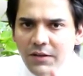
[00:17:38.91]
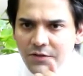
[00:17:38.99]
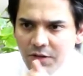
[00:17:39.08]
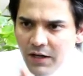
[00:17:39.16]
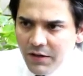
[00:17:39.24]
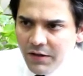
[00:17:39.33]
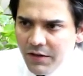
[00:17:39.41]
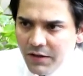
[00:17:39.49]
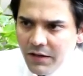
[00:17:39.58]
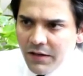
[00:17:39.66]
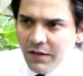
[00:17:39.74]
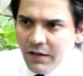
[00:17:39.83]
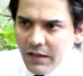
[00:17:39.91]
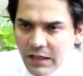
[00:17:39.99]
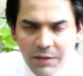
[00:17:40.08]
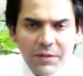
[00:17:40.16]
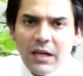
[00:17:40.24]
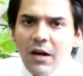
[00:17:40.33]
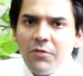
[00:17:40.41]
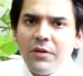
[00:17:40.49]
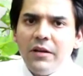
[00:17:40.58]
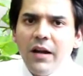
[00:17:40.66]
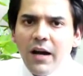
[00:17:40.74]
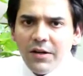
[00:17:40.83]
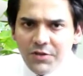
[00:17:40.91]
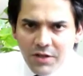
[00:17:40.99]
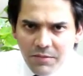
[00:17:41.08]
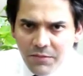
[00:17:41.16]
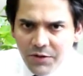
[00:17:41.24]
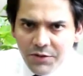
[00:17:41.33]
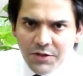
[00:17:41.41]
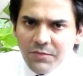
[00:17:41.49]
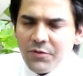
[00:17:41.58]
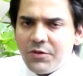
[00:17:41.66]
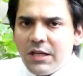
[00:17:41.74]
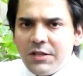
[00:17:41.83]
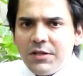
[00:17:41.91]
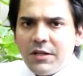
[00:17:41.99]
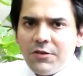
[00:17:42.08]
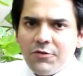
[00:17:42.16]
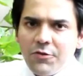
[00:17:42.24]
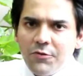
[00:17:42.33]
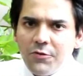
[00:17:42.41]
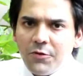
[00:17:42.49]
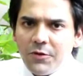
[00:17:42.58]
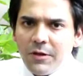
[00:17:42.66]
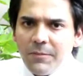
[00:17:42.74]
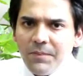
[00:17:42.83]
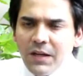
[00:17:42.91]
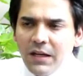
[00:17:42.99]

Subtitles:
They started coming out in large numbers and protesting and so forth.